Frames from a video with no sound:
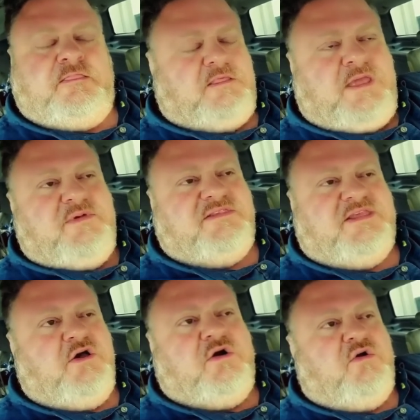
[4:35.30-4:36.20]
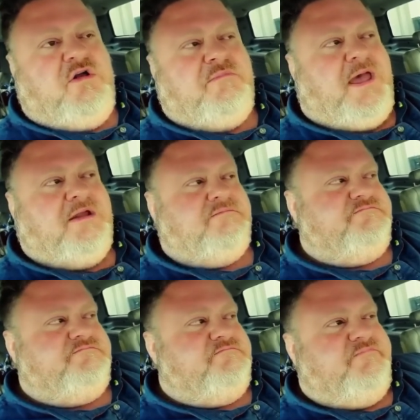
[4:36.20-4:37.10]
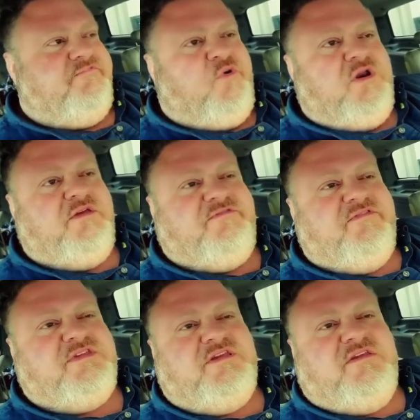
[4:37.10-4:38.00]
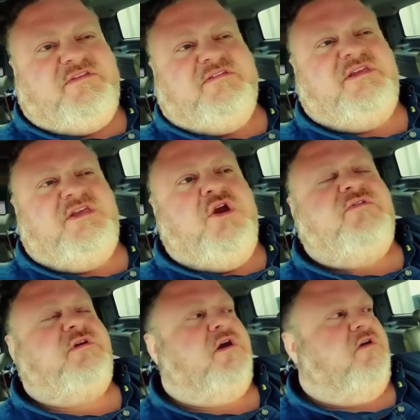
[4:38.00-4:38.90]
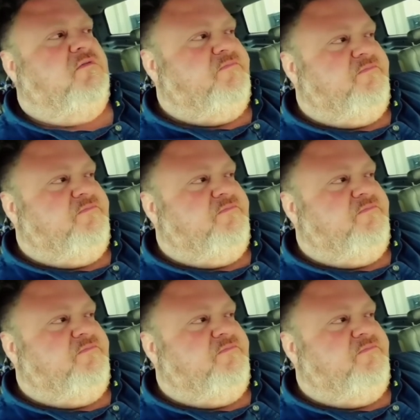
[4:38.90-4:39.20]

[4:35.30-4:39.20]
Emmett Till, going back 40, 50, 60 years ago.